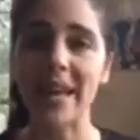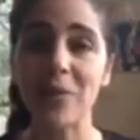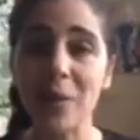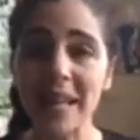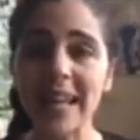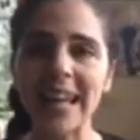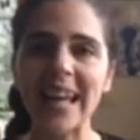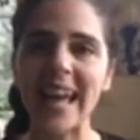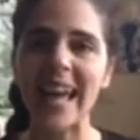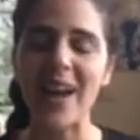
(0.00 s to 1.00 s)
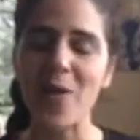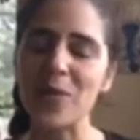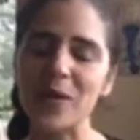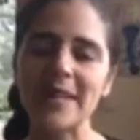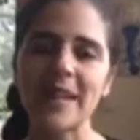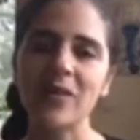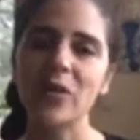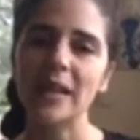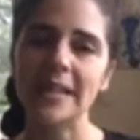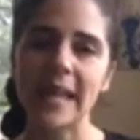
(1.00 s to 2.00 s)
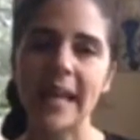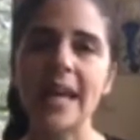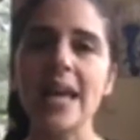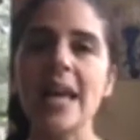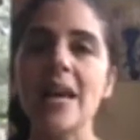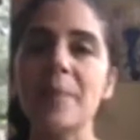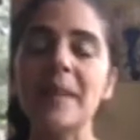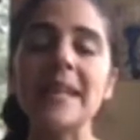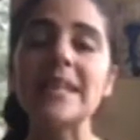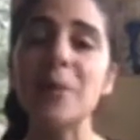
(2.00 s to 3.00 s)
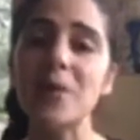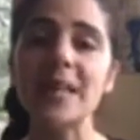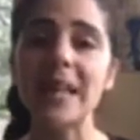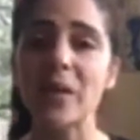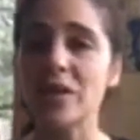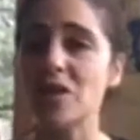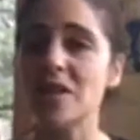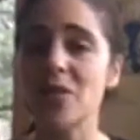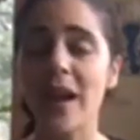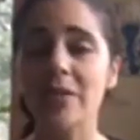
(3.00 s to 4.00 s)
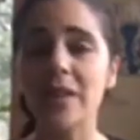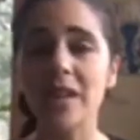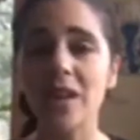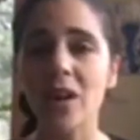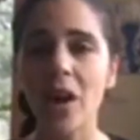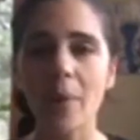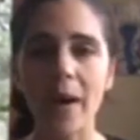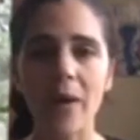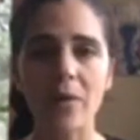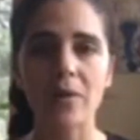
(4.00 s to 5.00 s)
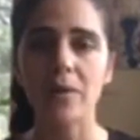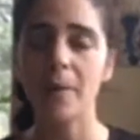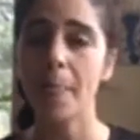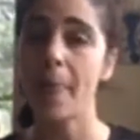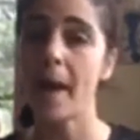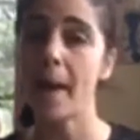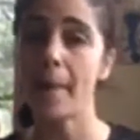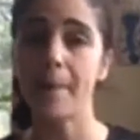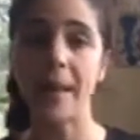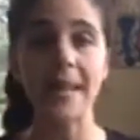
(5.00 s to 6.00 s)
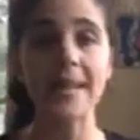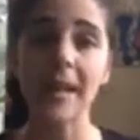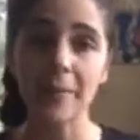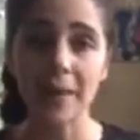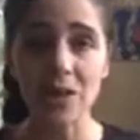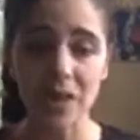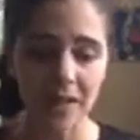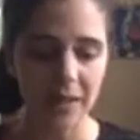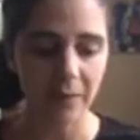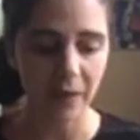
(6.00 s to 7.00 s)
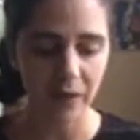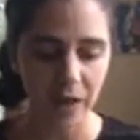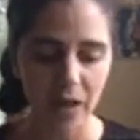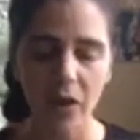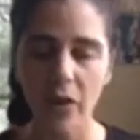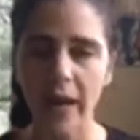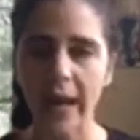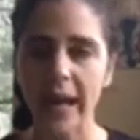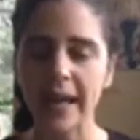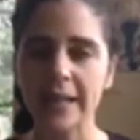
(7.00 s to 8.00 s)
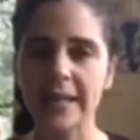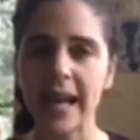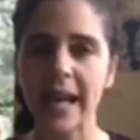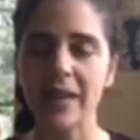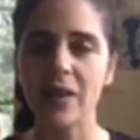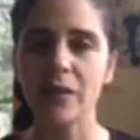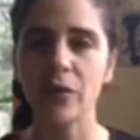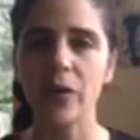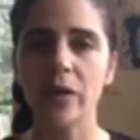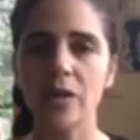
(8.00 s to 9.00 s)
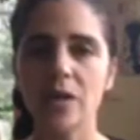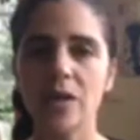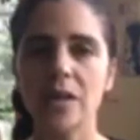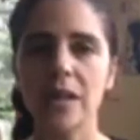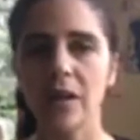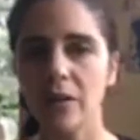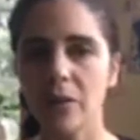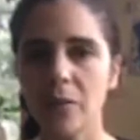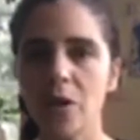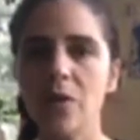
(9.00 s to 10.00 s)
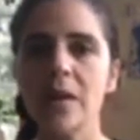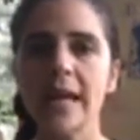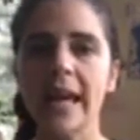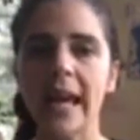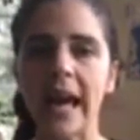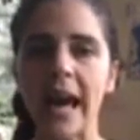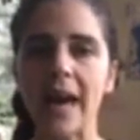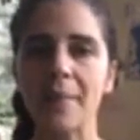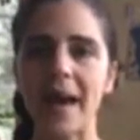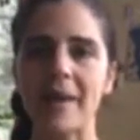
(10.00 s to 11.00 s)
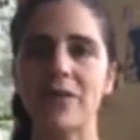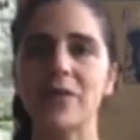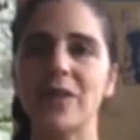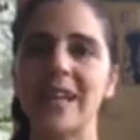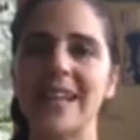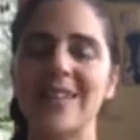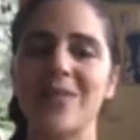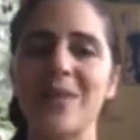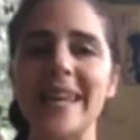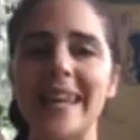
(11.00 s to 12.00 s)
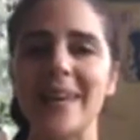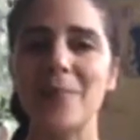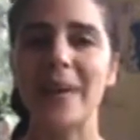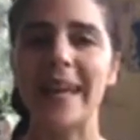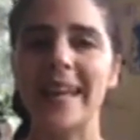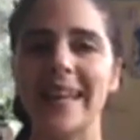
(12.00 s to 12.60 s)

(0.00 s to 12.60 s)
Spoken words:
and women, and I hope you guys have a great day. Please post any questions you have here about anything I mentioned in my video, and I look forward to hearing from you. Have a great week. Bye.